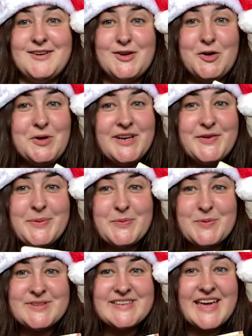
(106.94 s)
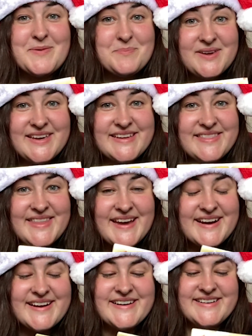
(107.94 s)
know a little bit what can be in
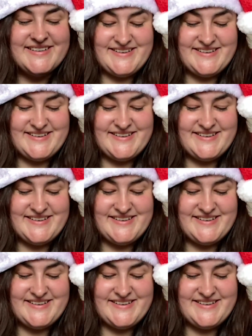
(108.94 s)
there.